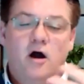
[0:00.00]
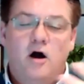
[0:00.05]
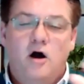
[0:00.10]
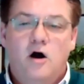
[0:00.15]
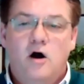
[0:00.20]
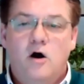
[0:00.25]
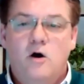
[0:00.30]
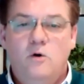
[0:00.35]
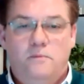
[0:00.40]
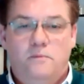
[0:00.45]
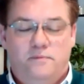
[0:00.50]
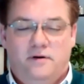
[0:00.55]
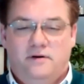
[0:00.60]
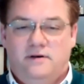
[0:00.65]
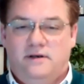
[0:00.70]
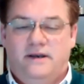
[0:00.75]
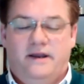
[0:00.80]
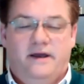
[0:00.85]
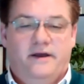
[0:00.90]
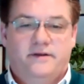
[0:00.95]

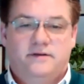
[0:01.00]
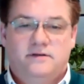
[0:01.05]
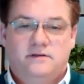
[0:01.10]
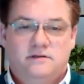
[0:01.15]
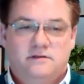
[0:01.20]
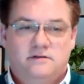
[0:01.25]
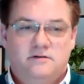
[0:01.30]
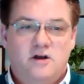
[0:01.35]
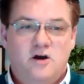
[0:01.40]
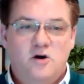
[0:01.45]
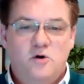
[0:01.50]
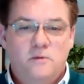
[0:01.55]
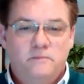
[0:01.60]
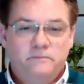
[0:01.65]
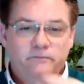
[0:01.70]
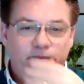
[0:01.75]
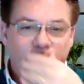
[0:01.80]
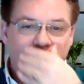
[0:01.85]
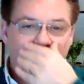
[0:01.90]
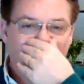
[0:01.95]
openness, no,
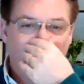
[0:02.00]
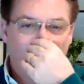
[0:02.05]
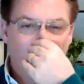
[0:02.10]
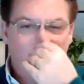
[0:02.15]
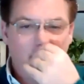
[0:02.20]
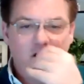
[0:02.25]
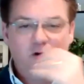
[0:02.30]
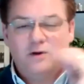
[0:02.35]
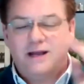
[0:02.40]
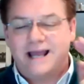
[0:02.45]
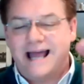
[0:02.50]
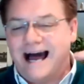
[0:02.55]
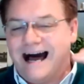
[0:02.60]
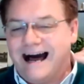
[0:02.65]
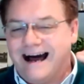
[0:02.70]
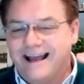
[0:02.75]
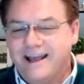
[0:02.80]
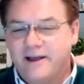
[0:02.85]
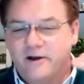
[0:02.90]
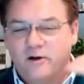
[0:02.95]
no
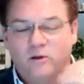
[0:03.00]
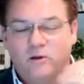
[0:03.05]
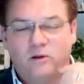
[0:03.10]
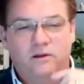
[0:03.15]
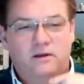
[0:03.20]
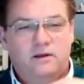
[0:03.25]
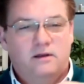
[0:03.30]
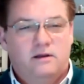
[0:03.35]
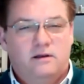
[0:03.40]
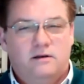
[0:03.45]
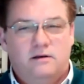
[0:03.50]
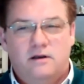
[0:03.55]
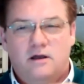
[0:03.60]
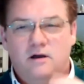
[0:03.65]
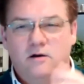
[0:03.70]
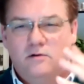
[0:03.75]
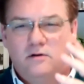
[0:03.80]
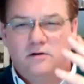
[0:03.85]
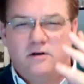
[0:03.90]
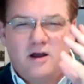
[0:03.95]
guile,
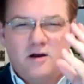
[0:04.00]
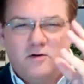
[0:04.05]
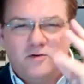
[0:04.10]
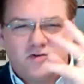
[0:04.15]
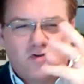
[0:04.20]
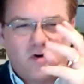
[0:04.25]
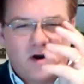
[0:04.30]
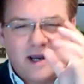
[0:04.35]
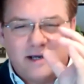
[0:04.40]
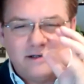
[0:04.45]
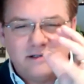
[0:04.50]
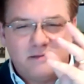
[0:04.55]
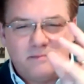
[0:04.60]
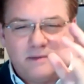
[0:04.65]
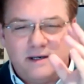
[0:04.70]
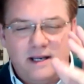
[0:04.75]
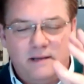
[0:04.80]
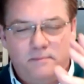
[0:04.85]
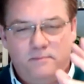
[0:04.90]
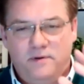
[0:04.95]
no, no trying to
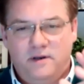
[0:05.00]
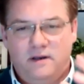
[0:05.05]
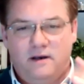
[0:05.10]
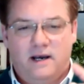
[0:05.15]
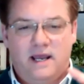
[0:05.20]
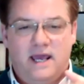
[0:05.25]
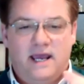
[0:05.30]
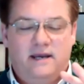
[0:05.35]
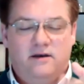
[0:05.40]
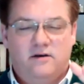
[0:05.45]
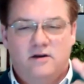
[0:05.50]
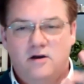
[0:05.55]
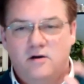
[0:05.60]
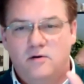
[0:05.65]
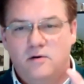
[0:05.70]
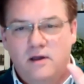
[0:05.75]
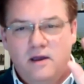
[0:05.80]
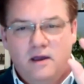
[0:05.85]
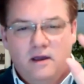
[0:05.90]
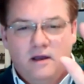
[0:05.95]
manipulate,
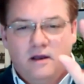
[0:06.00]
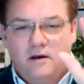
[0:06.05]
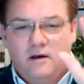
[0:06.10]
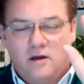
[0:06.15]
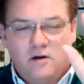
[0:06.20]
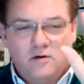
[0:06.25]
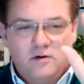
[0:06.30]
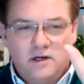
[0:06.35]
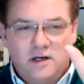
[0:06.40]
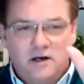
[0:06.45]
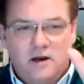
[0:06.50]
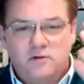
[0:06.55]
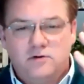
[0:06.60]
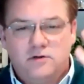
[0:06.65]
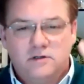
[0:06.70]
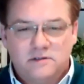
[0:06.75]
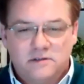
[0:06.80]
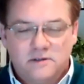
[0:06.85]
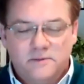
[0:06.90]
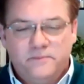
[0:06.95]
no, no, you know,
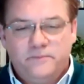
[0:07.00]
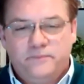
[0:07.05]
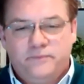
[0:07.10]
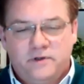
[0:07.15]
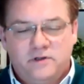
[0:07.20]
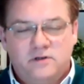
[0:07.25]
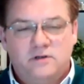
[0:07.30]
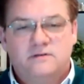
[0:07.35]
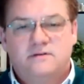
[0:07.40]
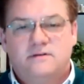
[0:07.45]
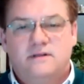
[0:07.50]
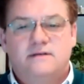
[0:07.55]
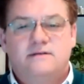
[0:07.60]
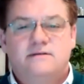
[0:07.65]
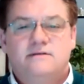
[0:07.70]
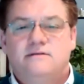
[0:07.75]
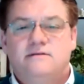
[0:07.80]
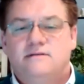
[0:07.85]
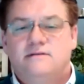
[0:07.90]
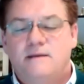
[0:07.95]
just, just
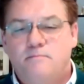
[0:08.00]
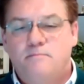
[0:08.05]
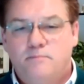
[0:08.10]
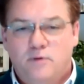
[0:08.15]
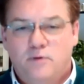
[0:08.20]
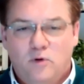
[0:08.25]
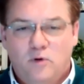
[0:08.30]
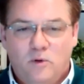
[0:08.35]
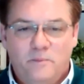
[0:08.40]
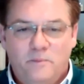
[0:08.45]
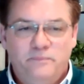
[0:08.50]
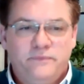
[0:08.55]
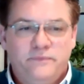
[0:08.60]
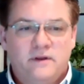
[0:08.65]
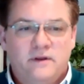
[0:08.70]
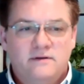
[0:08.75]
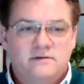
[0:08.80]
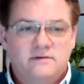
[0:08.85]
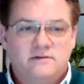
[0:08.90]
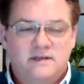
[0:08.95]
this simple
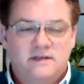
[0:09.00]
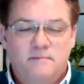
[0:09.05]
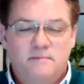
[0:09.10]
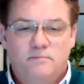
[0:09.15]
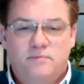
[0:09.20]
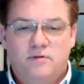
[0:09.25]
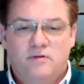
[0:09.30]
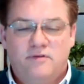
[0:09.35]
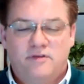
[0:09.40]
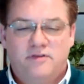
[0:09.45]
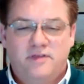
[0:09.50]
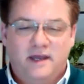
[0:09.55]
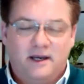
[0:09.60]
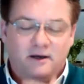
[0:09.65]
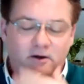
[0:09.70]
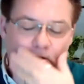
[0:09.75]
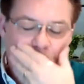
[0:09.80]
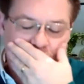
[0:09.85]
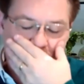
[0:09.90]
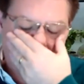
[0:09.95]
simple
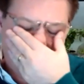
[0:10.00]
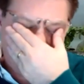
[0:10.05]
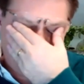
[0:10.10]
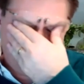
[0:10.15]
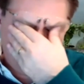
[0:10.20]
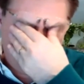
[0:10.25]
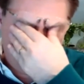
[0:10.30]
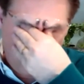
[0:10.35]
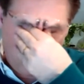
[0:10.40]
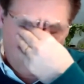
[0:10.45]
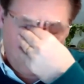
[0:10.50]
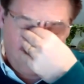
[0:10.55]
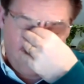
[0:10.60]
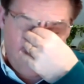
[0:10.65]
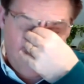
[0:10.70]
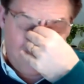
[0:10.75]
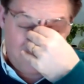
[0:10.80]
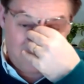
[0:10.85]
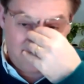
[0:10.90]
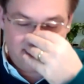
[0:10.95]
thing, not trying to take
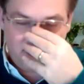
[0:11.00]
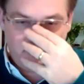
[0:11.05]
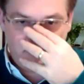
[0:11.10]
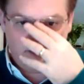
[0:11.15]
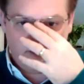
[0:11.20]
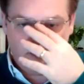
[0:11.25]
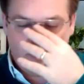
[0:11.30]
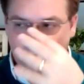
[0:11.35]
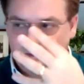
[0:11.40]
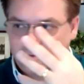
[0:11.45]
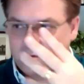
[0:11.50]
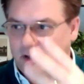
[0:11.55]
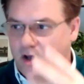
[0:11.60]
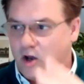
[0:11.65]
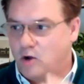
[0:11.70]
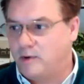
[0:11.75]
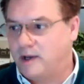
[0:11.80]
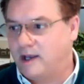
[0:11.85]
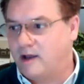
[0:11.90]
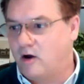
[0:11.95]
advantage of what's
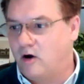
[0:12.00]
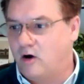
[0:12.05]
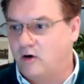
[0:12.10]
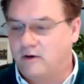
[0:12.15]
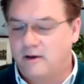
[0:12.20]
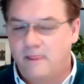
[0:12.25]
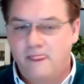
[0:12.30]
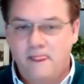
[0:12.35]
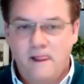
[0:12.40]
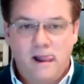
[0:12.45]
going on